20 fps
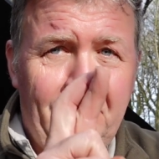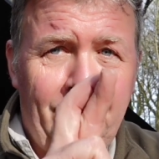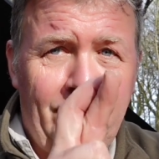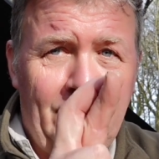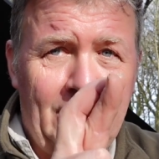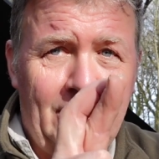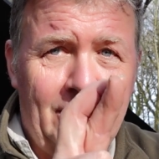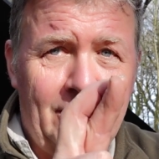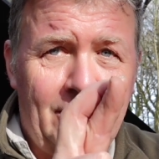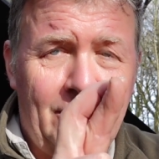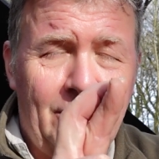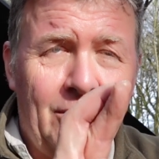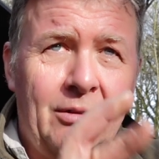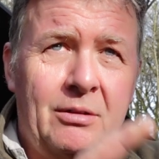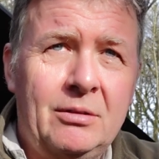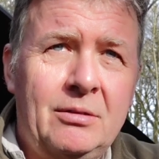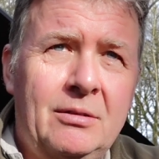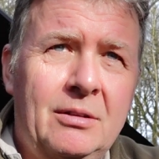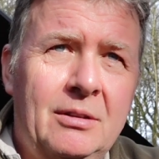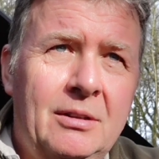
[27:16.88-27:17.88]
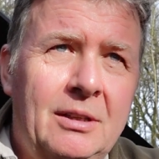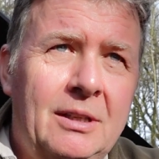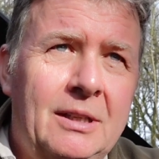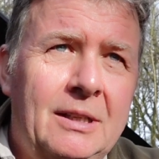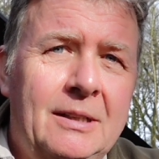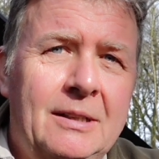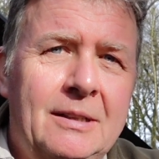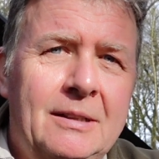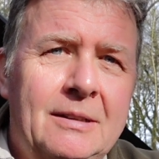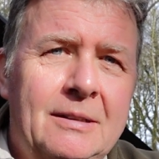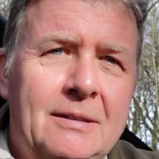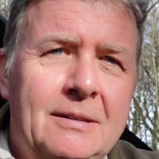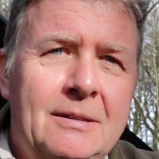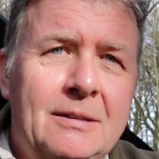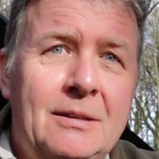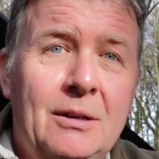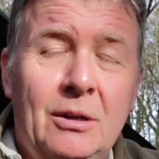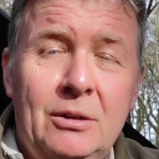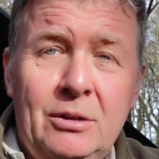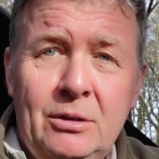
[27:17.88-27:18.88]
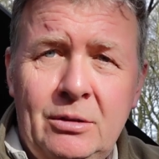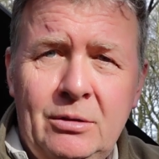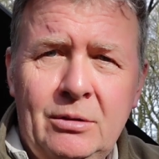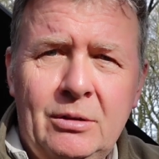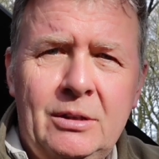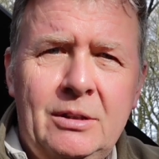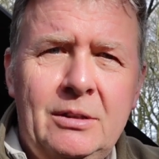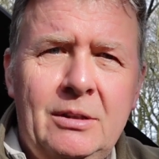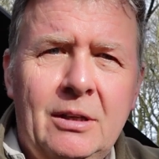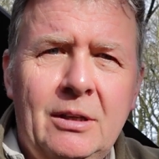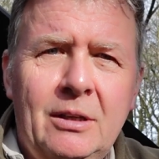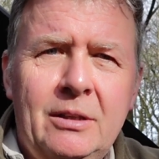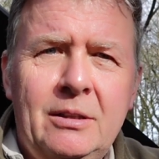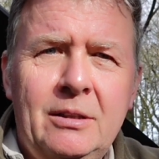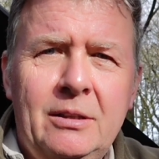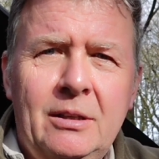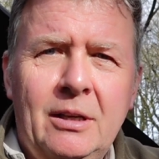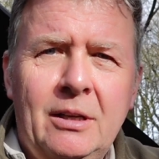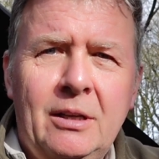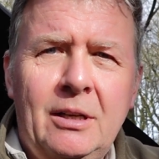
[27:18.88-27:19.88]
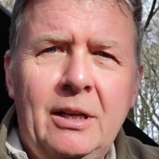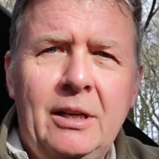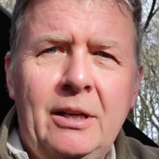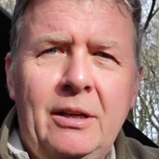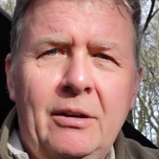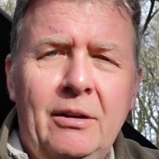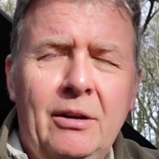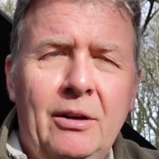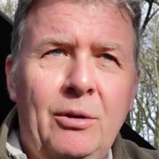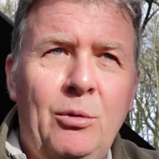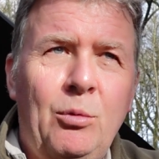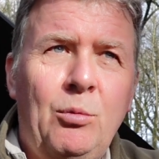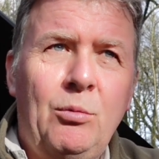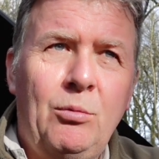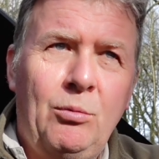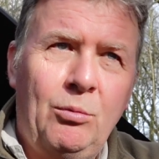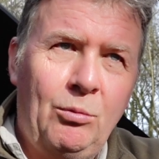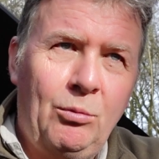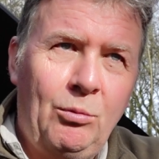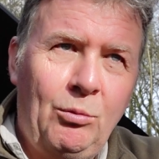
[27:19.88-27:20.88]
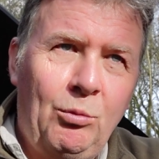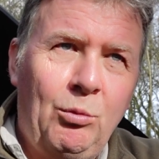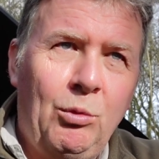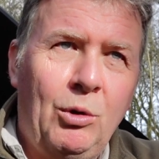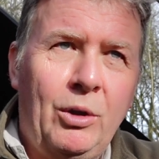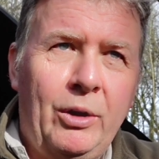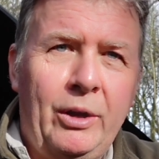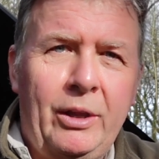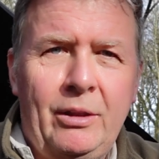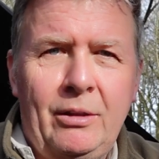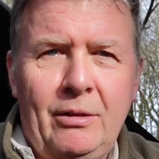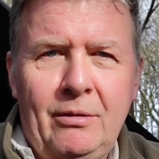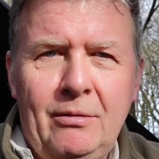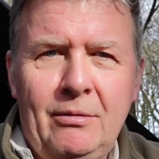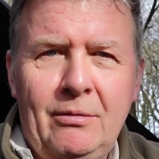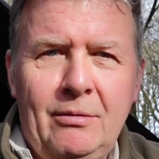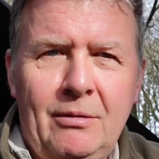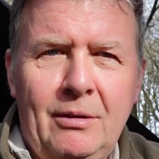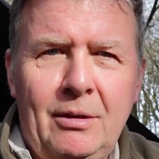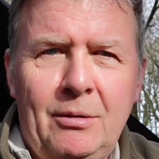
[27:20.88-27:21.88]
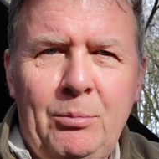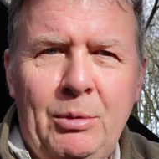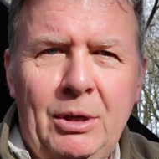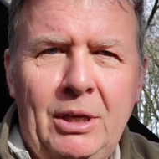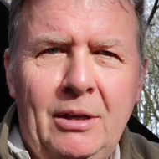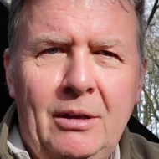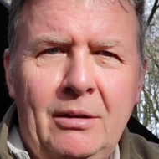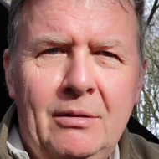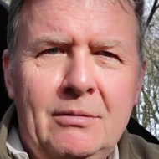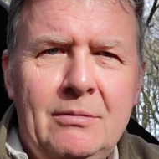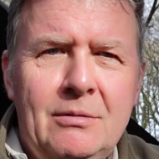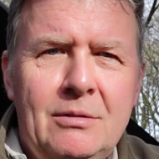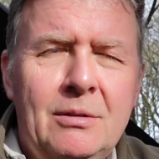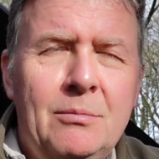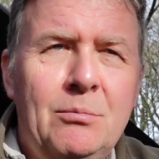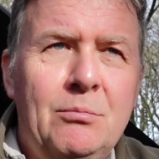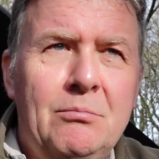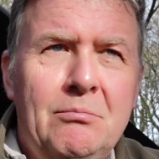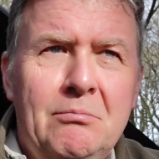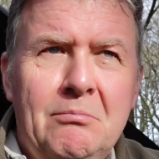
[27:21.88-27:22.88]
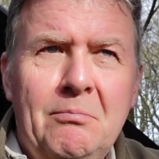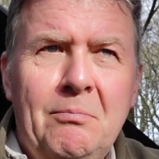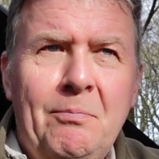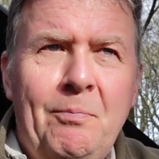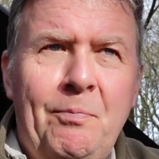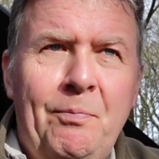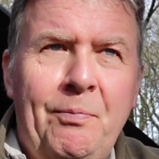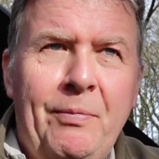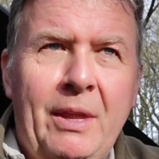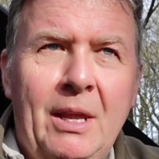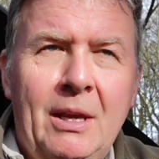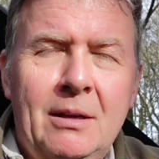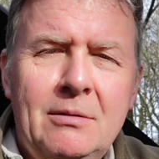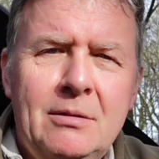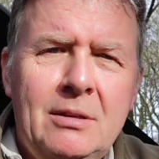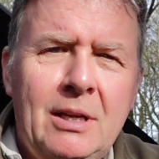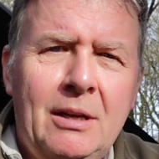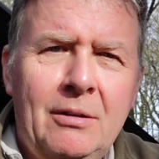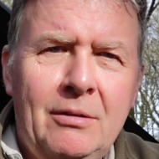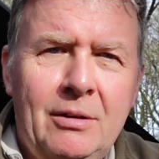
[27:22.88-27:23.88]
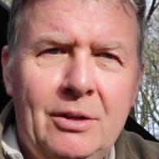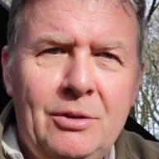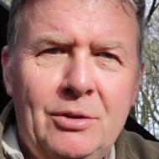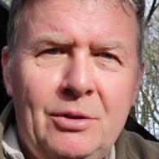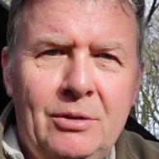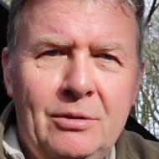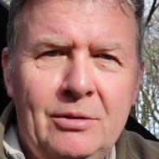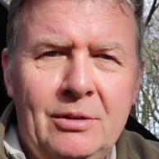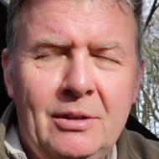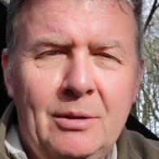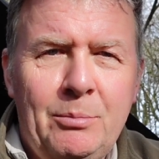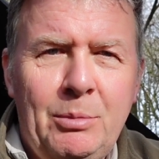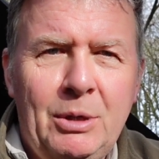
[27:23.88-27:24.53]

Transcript: Fingers crossed. So I just thought I'd let you know why there'd been some sound issues in the